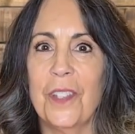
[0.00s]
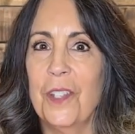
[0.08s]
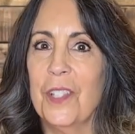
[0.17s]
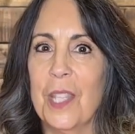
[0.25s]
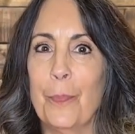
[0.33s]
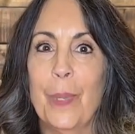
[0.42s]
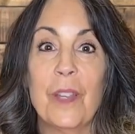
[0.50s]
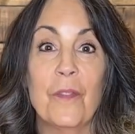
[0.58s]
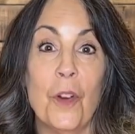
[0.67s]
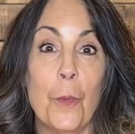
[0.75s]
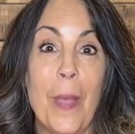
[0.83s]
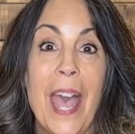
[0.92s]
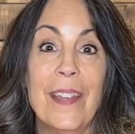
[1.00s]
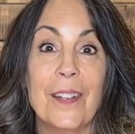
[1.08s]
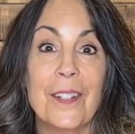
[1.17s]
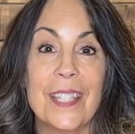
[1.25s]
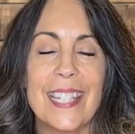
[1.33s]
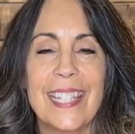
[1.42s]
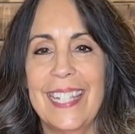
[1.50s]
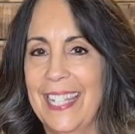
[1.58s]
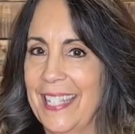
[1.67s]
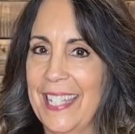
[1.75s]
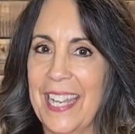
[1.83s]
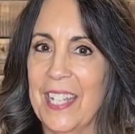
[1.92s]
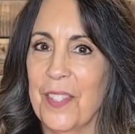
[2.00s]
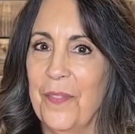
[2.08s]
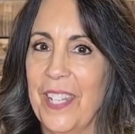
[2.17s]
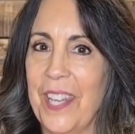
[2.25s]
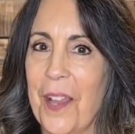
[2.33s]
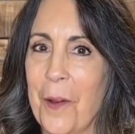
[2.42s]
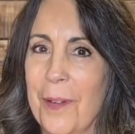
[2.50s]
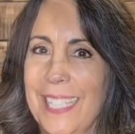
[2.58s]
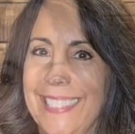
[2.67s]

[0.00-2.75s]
using Big 4 patterns in today's video.